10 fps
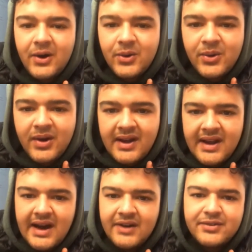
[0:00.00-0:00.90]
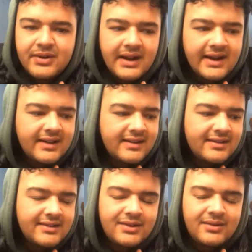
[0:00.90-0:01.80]
they somehow, after
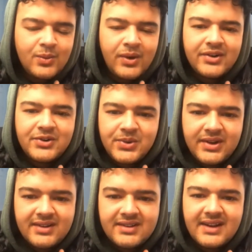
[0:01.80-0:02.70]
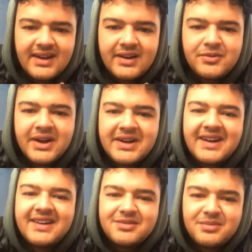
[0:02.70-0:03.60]
like 1 or 2 years, they kind of
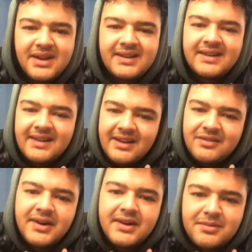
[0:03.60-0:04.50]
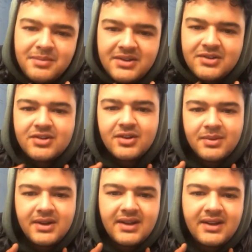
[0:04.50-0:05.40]
recognized me, and then they invited me to
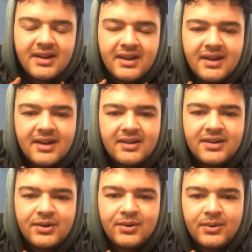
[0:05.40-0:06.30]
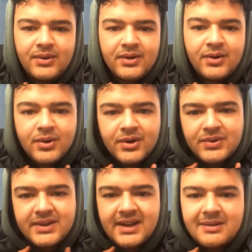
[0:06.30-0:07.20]
Germany to
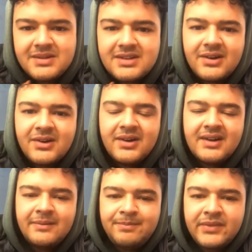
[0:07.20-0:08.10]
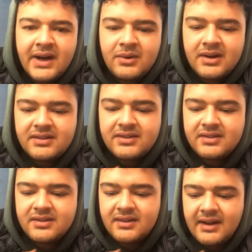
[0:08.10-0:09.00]
work with them. So that was
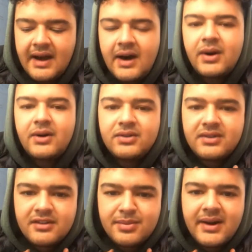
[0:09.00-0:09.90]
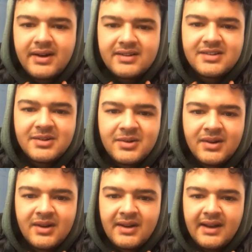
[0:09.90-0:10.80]
how I was inspired. So
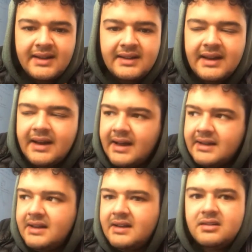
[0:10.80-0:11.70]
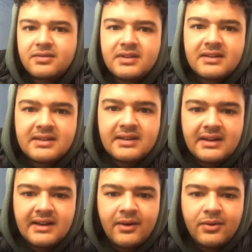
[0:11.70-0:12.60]
I think at the age of
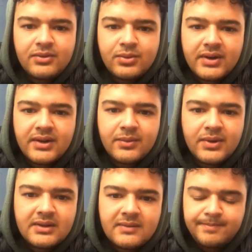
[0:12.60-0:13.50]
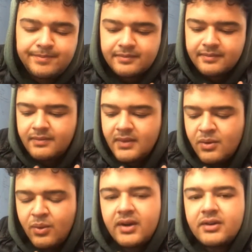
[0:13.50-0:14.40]
16, I was working with
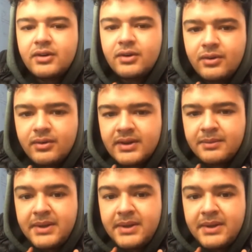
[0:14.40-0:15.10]
one of the